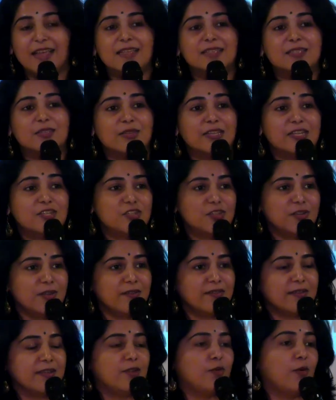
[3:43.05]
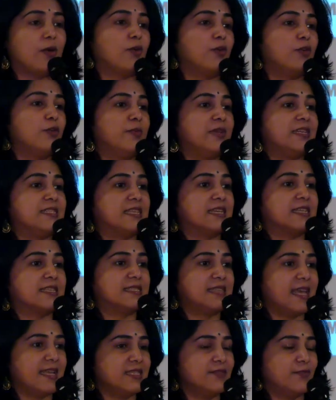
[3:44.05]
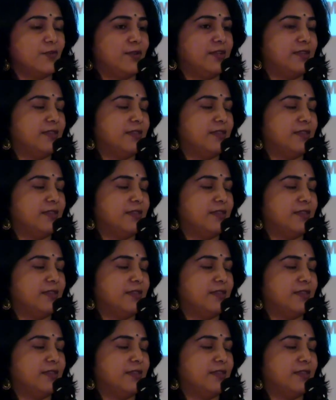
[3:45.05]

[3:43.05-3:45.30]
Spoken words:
So the children who are going to be successful